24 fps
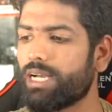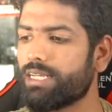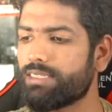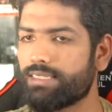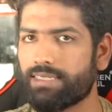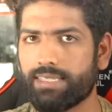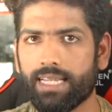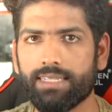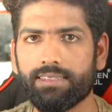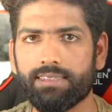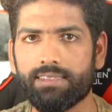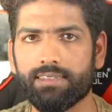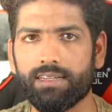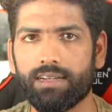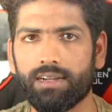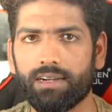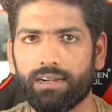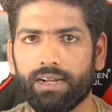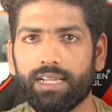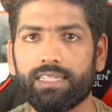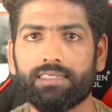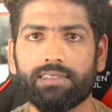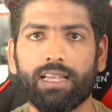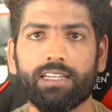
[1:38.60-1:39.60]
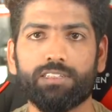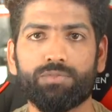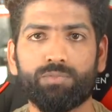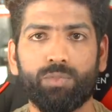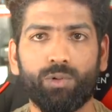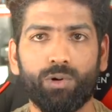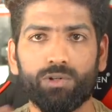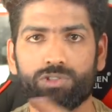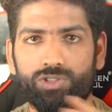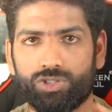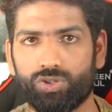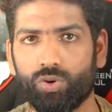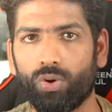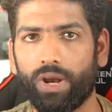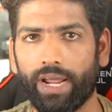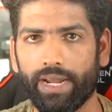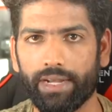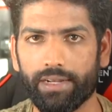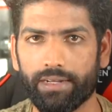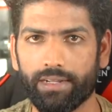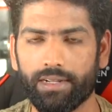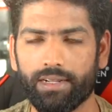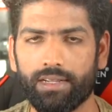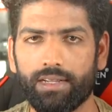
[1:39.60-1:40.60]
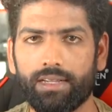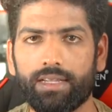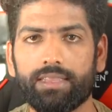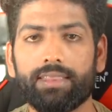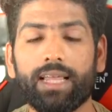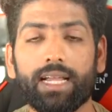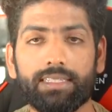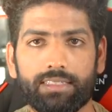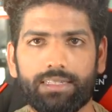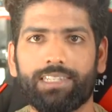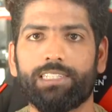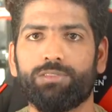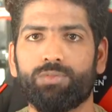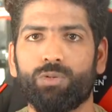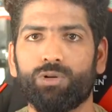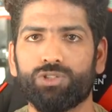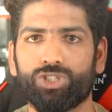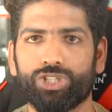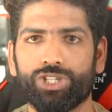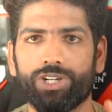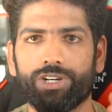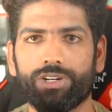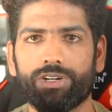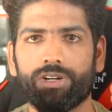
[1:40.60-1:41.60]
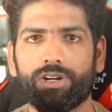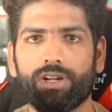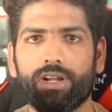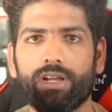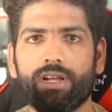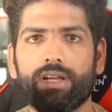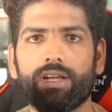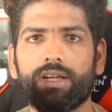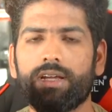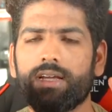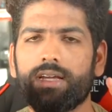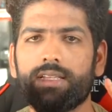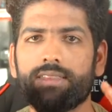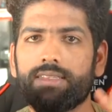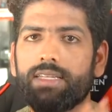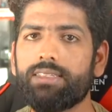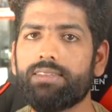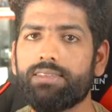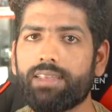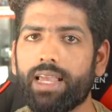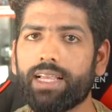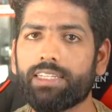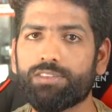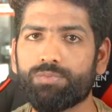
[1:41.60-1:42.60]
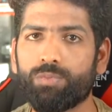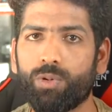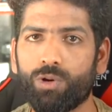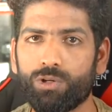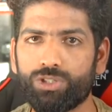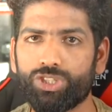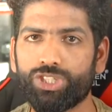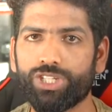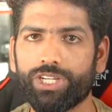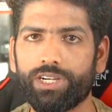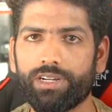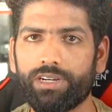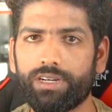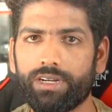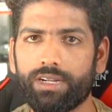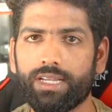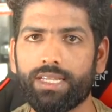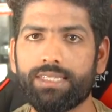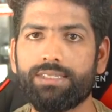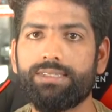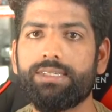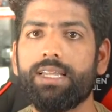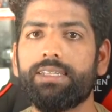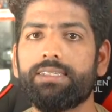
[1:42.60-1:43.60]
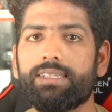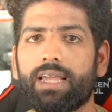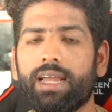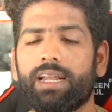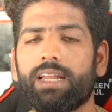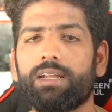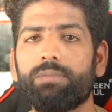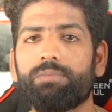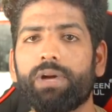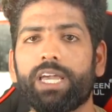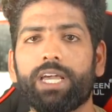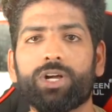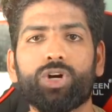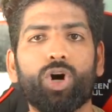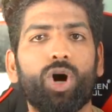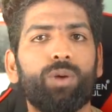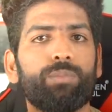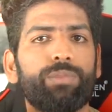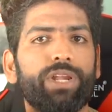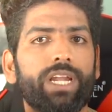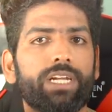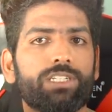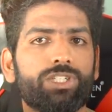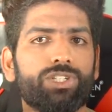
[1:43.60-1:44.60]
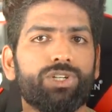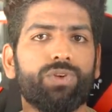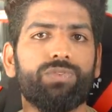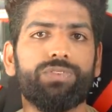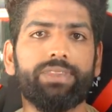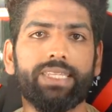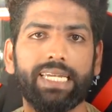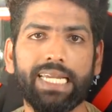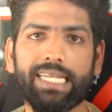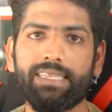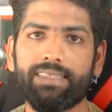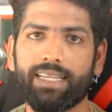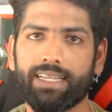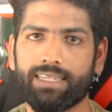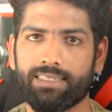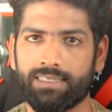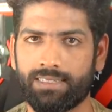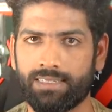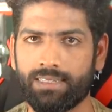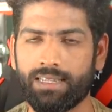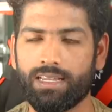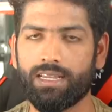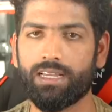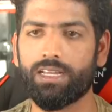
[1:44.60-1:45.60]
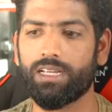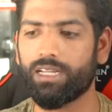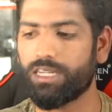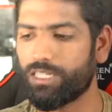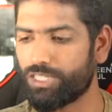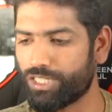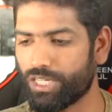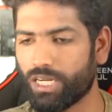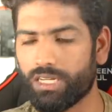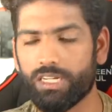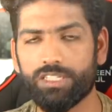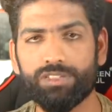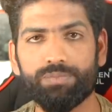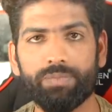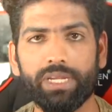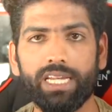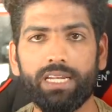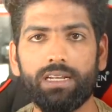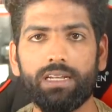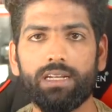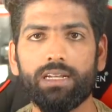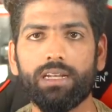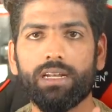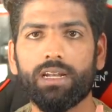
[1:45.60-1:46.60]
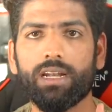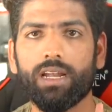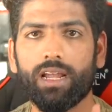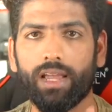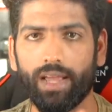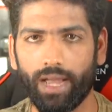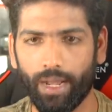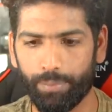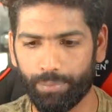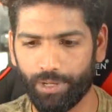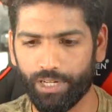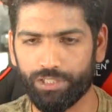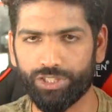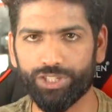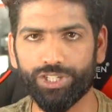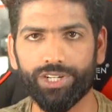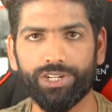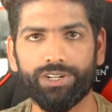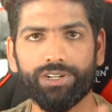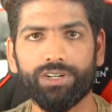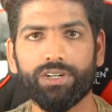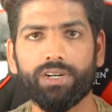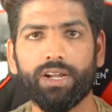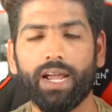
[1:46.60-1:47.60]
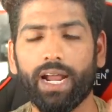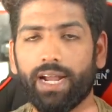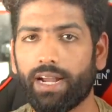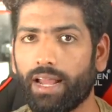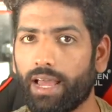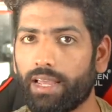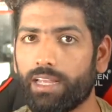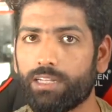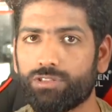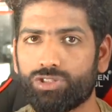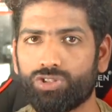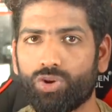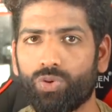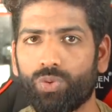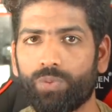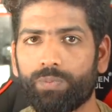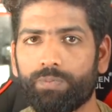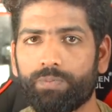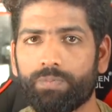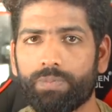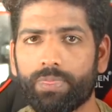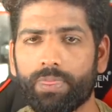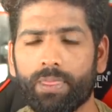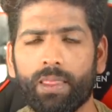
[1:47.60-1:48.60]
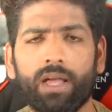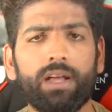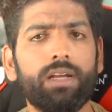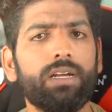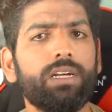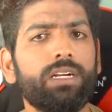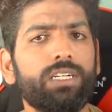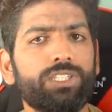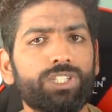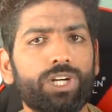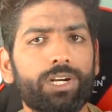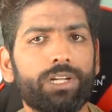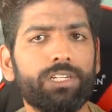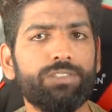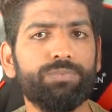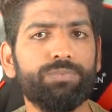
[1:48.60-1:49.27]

a sensor is exposed to light. That's exposure. This exposure is decided by a combination of three things: shutter speed, aperture, and I S O. Shutter